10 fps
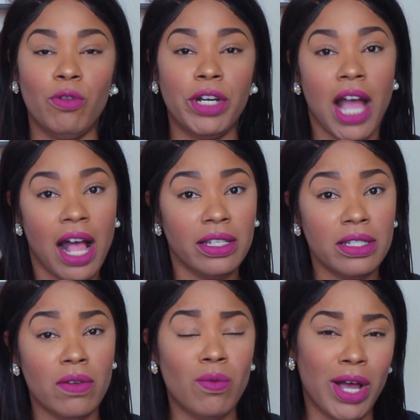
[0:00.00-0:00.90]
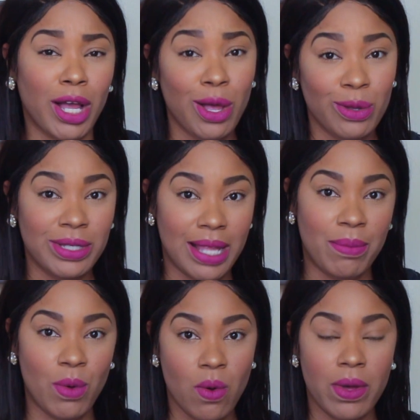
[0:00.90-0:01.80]
regardless of what coast
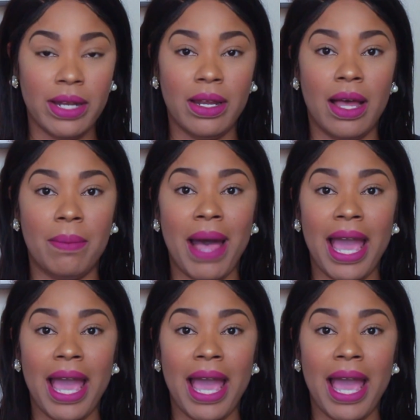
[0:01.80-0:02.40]
I'm on,